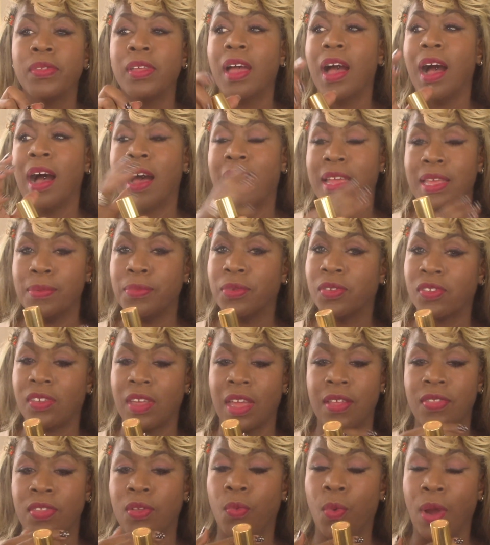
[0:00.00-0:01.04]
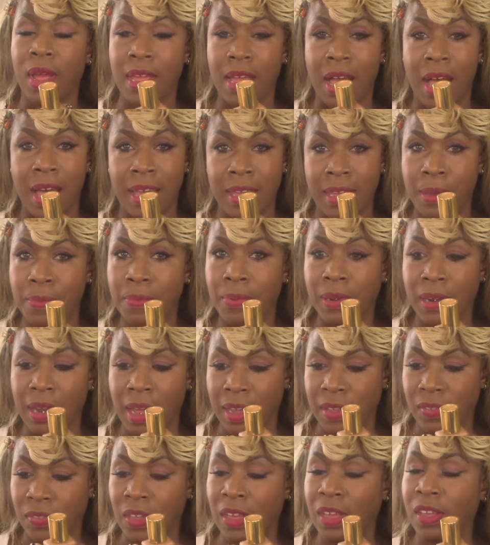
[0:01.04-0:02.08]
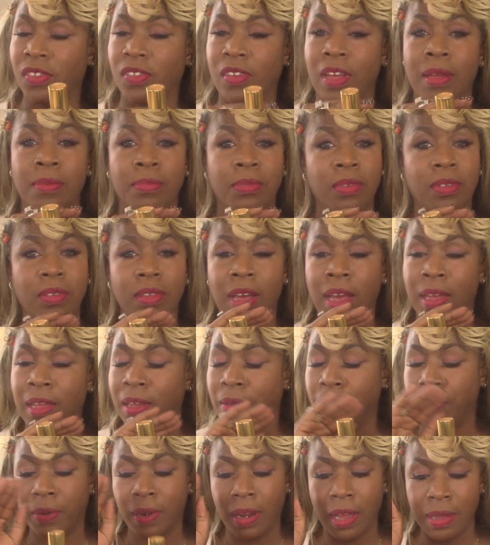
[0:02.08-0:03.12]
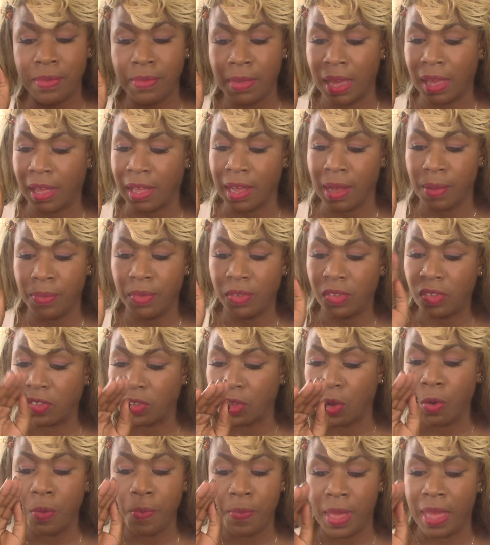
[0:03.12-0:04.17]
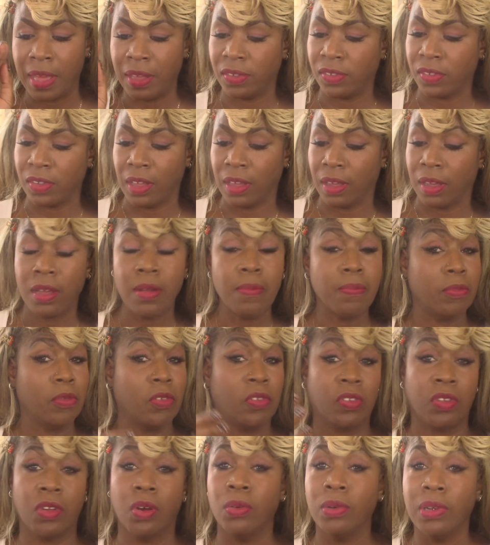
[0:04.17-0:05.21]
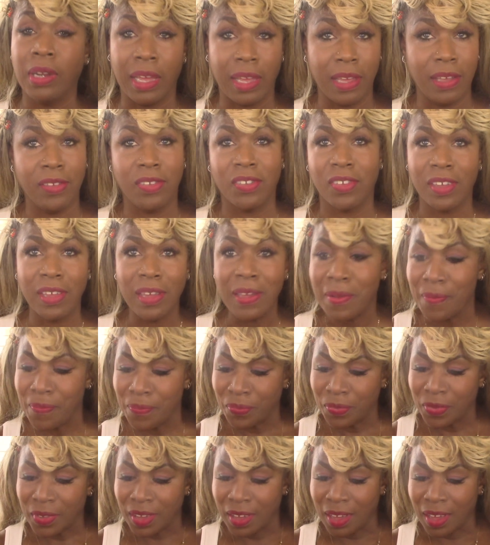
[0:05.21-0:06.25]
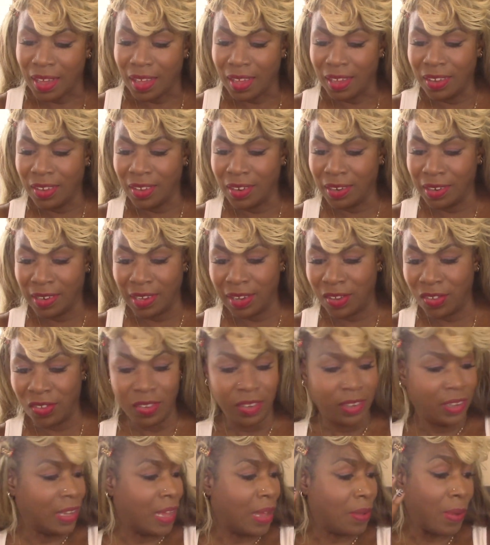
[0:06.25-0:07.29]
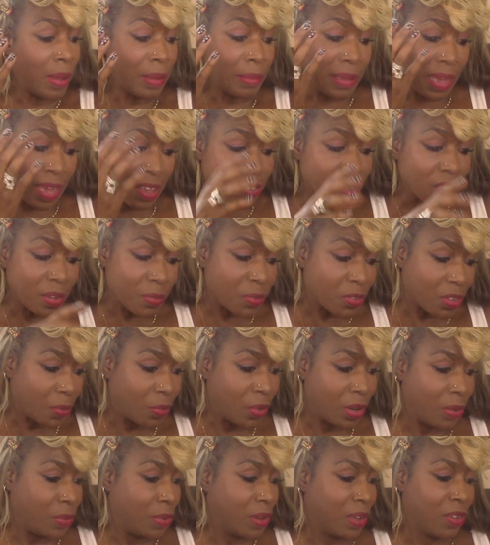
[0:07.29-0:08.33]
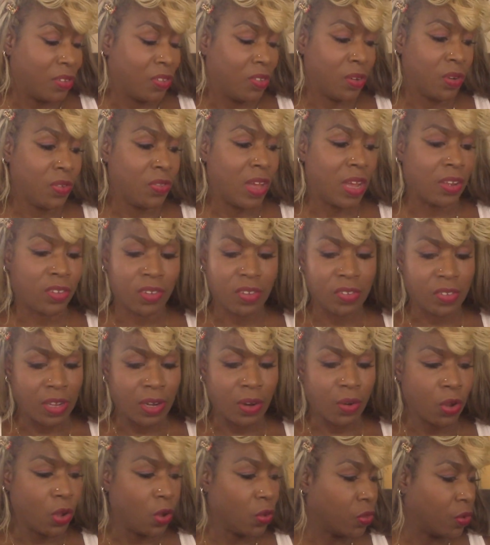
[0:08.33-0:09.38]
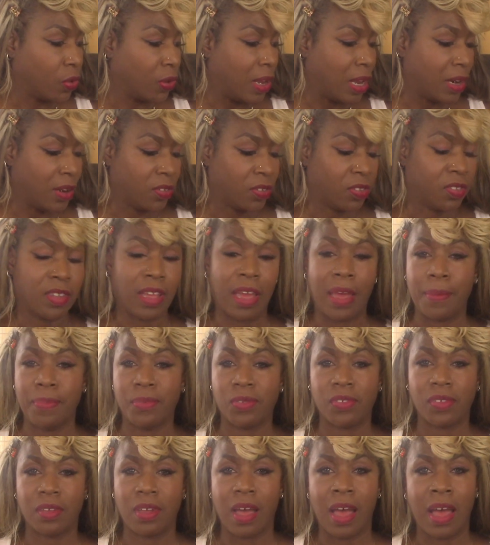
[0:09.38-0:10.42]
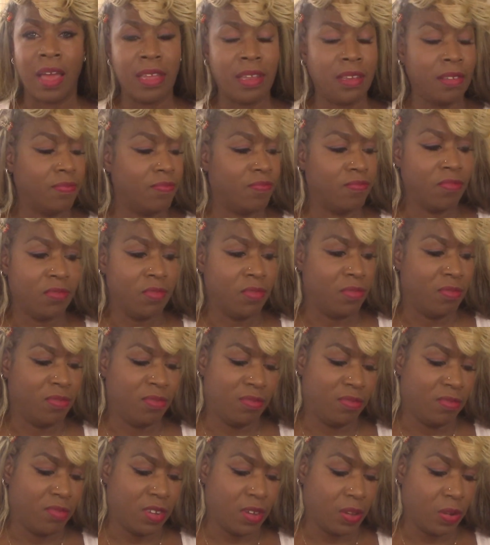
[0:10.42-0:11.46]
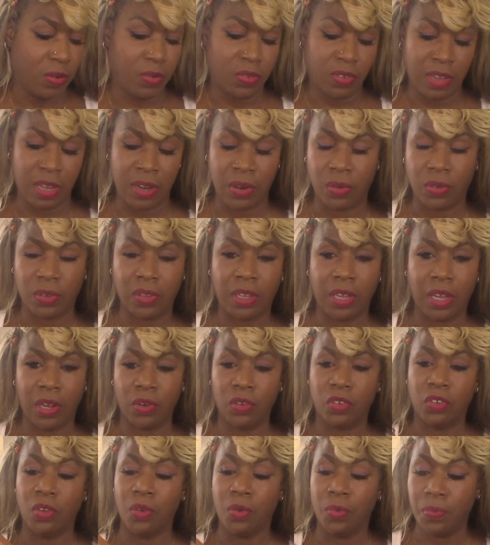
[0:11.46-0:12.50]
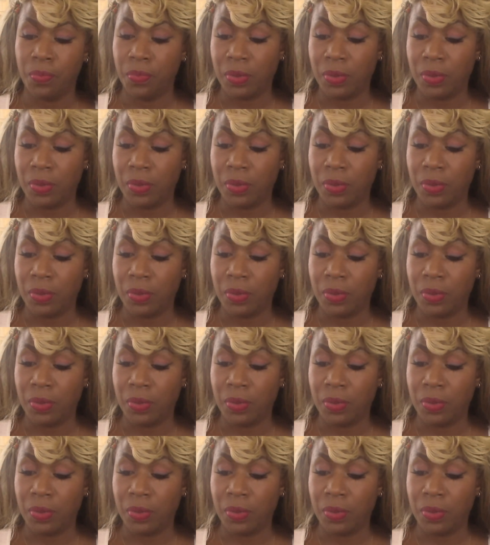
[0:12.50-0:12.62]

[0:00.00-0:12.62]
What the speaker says: I am saying the way I apply things, I apply makeup so basic, so lazy, and lazily. I'm guessing someone would consider that because I don't go through a lot of steps. I don't care to.